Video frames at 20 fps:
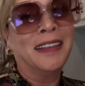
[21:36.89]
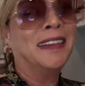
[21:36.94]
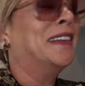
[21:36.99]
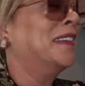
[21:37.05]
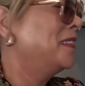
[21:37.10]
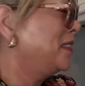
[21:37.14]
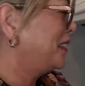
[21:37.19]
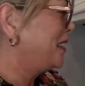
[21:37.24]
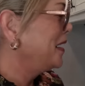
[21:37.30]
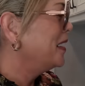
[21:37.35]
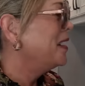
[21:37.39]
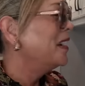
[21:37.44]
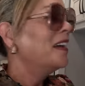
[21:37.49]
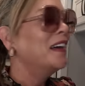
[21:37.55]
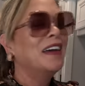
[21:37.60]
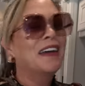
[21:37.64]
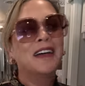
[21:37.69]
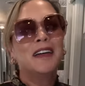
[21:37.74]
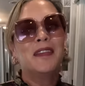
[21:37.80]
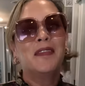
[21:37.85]
Doing the
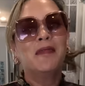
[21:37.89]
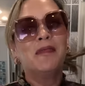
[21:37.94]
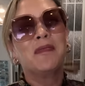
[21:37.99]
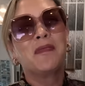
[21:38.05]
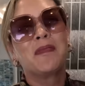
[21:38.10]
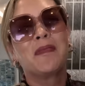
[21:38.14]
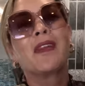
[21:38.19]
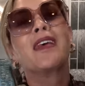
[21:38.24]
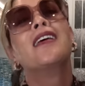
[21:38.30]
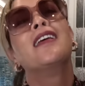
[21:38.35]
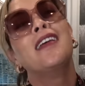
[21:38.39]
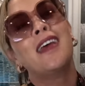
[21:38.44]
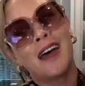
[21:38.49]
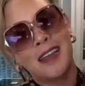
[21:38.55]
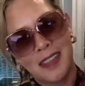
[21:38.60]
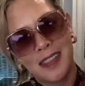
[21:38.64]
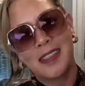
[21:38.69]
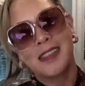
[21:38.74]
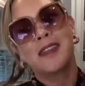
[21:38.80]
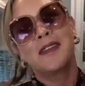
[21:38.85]
Macarena in here, yes, ma'am.
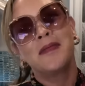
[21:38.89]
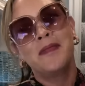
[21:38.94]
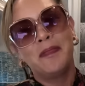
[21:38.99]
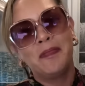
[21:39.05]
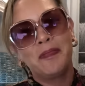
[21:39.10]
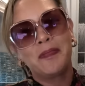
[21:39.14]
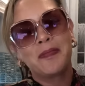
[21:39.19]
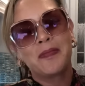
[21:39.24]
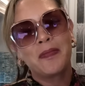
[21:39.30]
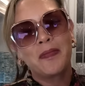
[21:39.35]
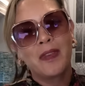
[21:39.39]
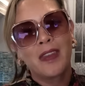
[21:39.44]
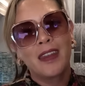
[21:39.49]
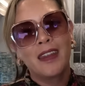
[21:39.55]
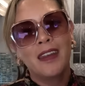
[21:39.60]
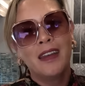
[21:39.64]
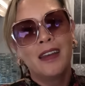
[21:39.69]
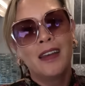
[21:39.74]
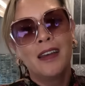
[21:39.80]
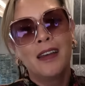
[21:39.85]
Yes. That's dislike number
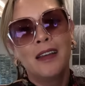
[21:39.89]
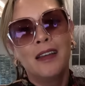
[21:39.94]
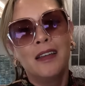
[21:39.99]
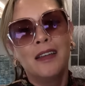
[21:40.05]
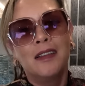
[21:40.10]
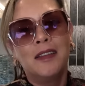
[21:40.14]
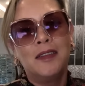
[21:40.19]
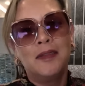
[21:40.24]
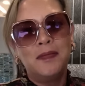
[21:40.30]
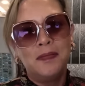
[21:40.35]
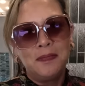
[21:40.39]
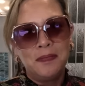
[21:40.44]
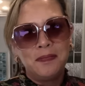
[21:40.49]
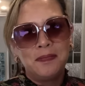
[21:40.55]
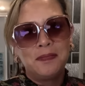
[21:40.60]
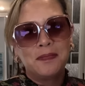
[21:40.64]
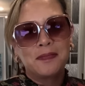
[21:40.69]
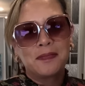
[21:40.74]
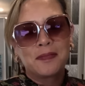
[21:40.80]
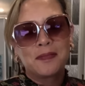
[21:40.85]
two. Let's wrap it
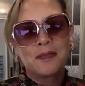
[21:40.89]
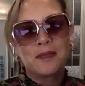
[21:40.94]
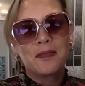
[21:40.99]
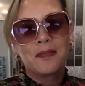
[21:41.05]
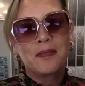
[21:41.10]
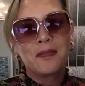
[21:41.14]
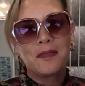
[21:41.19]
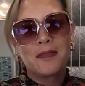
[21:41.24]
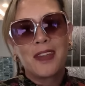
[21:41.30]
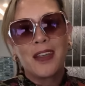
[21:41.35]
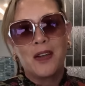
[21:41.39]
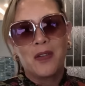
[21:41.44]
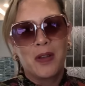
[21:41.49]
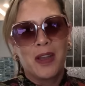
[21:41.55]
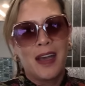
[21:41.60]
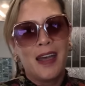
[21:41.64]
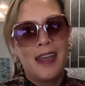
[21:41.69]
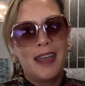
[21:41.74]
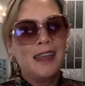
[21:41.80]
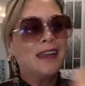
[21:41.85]
up with dislike number
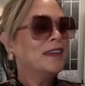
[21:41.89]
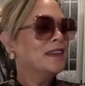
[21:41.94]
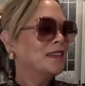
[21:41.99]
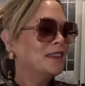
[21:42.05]
three. Okay.